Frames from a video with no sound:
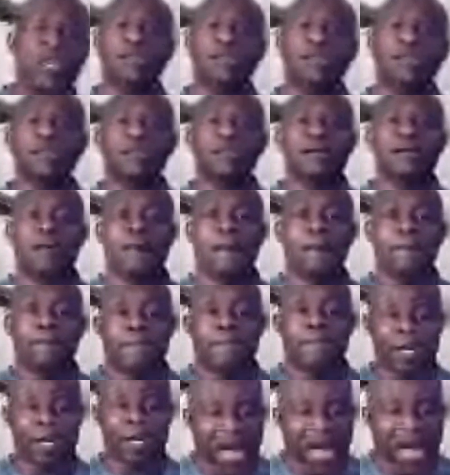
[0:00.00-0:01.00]
But I'm
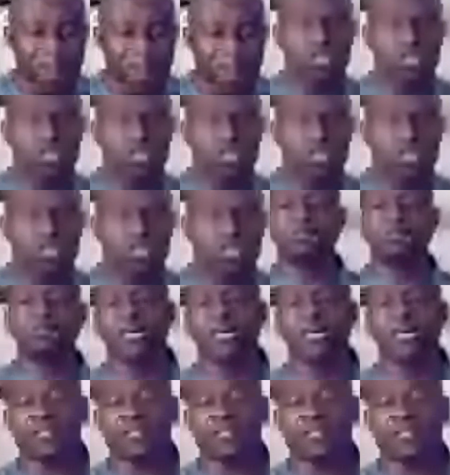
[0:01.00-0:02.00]
doing this because I
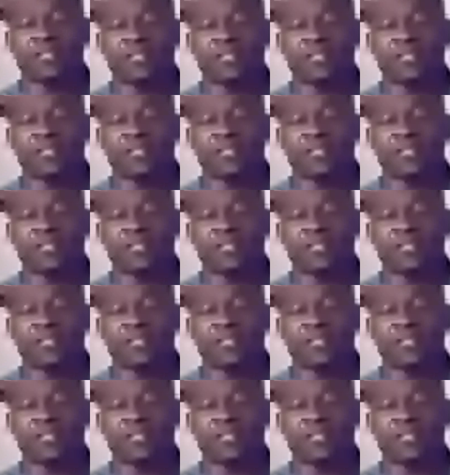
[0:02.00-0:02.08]
care.